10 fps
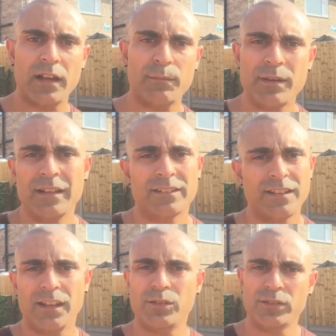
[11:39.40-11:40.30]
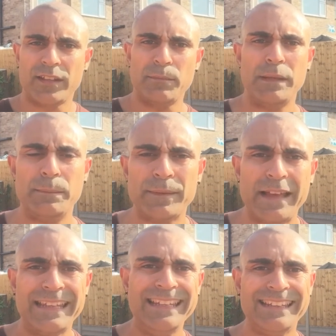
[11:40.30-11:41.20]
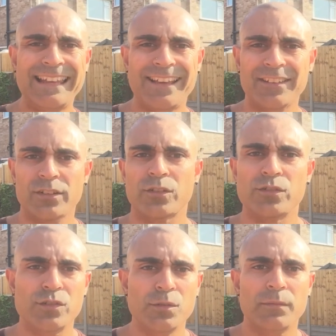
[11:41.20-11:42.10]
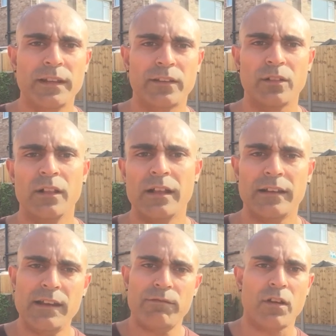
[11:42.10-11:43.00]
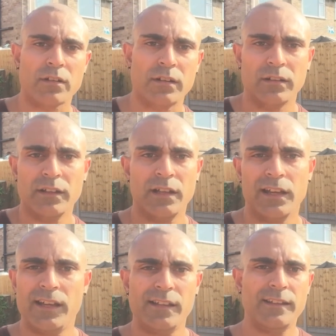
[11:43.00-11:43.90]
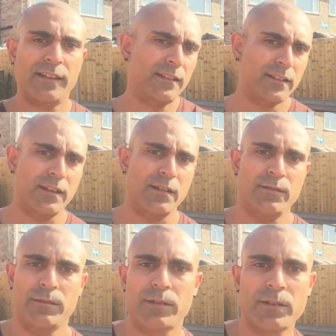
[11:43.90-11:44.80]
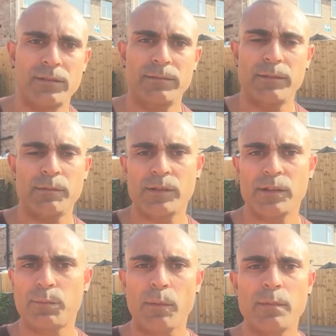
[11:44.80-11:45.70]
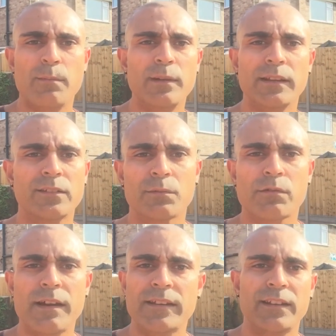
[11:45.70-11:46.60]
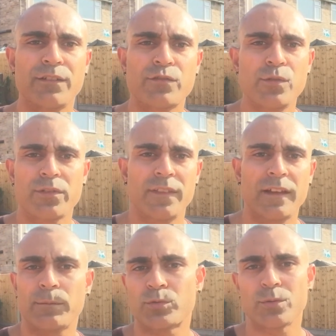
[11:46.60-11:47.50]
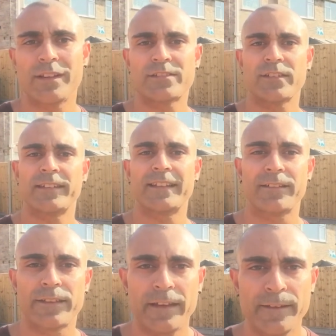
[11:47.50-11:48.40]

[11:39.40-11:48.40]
So they do say people that eat less or consume little live longer, and there's probably some great deal of truth in that. I'm sure there's studies out there.